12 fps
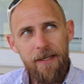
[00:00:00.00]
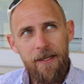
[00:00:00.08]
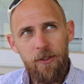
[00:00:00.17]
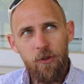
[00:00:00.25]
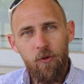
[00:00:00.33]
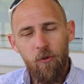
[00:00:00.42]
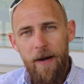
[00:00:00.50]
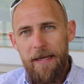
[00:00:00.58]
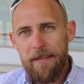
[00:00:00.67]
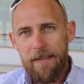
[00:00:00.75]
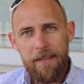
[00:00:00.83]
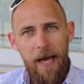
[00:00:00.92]
this
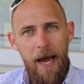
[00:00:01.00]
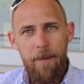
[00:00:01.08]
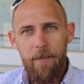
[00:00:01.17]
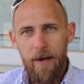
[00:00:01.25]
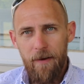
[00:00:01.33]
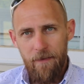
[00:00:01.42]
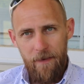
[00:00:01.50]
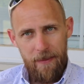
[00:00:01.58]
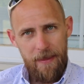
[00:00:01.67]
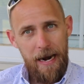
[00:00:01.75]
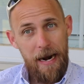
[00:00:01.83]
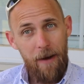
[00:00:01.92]
great side
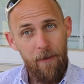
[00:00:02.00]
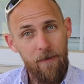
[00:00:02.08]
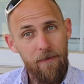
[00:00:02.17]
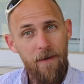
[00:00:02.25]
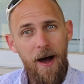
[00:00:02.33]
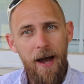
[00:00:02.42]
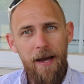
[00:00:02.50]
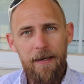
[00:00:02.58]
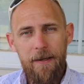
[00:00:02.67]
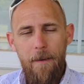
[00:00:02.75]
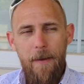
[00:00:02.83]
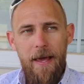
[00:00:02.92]
benefit that I would
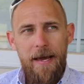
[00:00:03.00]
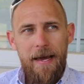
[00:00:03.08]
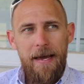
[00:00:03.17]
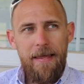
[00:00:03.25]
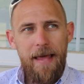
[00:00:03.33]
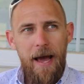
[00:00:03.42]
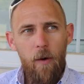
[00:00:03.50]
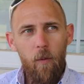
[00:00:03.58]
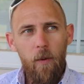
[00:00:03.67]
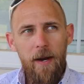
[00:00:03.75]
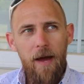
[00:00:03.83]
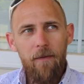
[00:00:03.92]
find in that
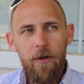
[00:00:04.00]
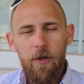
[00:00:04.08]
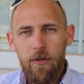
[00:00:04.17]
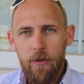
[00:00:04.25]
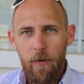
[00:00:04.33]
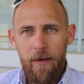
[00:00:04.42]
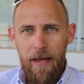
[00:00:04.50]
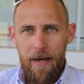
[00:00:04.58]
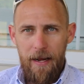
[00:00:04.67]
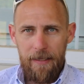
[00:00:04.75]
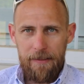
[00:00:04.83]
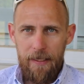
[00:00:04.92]
whenever you're doing
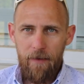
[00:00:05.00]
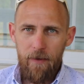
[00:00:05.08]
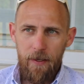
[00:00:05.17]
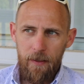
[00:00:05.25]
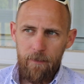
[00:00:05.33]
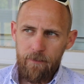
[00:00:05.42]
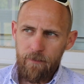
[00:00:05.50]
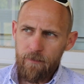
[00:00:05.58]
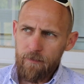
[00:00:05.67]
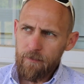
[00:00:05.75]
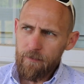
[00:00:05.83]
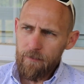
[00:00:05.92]
an activity,
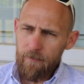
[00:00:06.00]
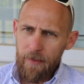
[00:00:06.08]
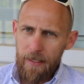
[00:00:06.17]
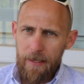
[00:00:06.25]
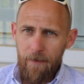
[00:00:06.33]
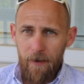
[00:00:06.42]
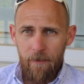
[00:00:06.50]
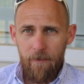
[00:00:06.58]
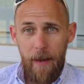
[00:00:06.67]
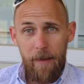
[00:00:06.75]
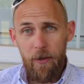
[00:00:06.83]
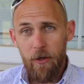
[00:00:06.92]
even if
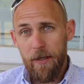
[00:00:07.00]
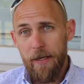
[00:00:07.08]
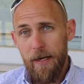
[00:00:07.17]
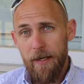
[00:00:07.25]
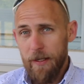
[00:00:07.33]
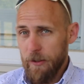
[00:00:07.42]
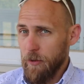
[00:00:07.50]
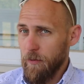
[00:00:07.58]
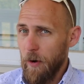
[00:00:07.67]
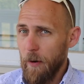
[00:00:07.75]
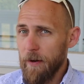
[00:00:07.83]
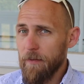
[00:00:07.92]
maybe you're getting into the
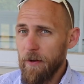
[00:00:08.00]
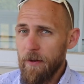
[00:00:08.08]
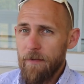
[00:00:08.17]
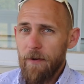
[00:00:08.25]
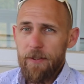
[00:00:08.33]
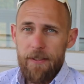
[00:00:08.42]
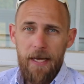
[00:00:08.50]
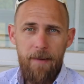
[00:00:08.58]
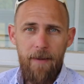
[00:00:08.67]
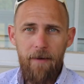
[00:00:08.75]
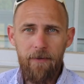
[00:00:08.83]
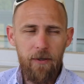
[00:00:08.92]
rowing for the first
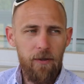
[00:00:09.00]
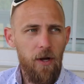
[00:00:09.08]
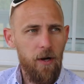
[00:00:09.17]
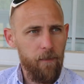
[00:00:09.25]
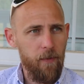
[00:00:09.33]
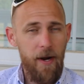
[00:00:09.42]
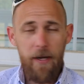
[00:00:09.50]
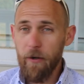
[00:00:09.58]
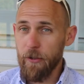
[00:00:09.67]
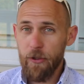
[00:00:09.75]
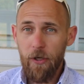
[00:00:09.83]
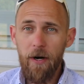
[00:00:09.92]
time after a long break,
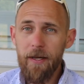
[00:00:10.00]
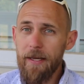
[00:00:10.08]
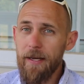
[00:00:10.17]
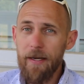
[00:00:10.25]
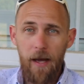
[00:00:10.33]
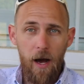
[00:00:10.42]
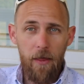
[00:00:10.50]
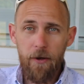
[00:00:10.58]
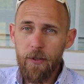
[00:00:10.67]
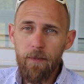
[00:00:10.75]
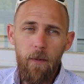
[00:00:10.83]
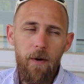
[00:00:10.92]
or starting any
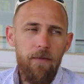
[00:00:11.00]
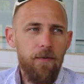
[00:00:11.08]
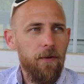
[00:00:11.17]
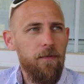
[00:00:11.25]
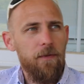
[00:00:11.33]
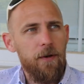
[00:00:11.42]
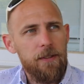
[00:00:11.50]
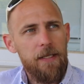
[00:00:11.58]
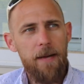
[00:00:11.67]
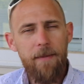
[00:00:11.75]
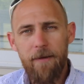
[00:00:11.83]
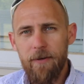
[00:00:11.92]
other sport for the first
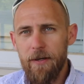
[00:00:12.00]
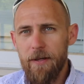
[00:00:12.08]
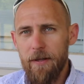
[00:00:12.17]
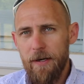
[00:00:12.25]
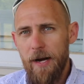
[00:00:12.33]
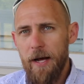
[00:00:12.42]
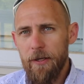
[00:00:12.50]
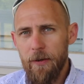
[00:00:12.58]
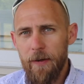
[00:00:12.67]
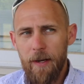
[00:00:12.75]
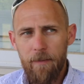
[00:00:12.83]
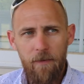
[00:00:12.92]
time after either not
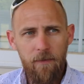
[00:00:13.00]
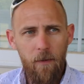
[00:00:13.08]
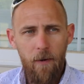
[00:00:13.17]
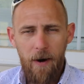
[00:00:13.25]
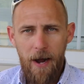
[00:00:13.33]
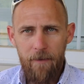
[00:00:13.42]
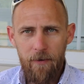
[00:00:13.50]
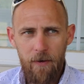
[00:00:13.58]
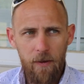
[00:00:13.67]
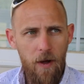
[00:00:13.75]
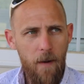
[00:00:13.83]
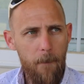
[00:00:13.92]
doing it before or after
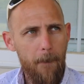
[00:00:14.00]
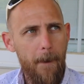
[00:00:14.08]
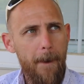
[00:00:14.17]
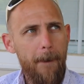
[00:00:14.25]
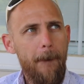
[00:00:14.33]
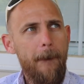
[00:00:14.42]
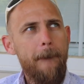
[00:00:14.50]
a long break,